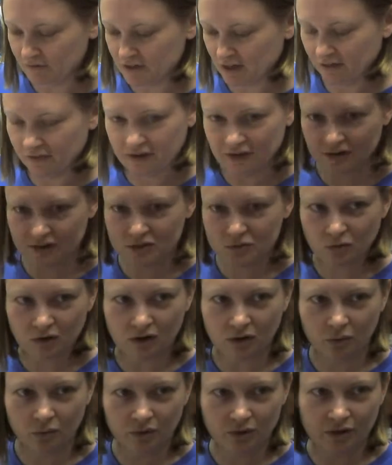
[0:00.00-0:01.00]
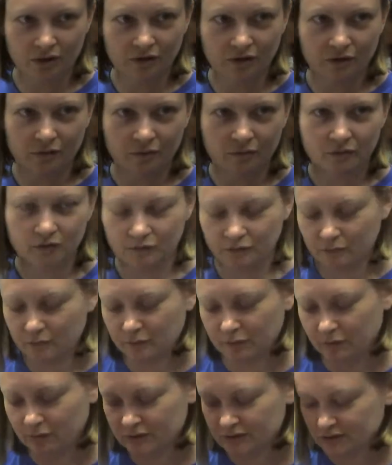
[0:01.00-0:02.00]
done that as well, where maybe
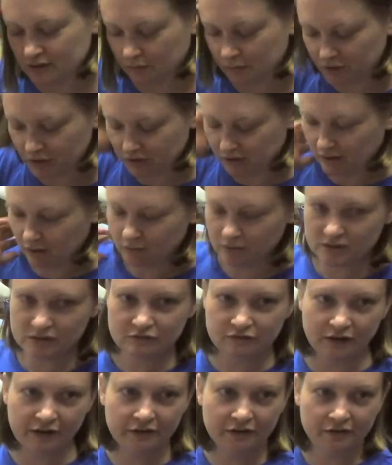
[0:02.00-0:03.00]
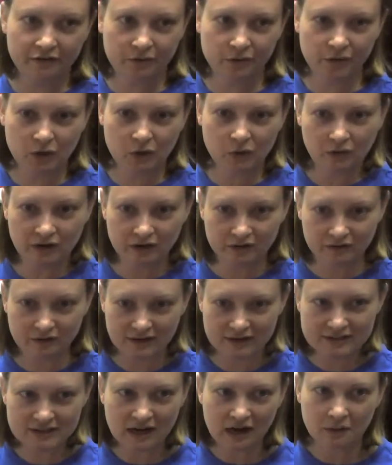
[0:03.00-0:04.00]
it was something that was vinyl that required a lot
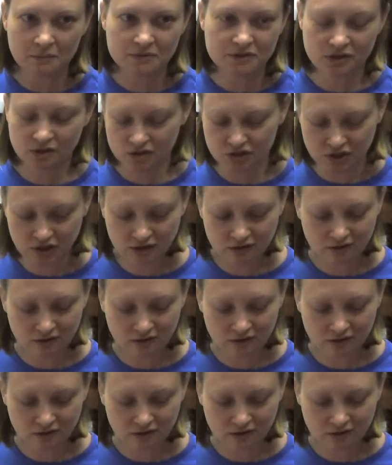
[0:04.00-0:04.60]
of top stitching.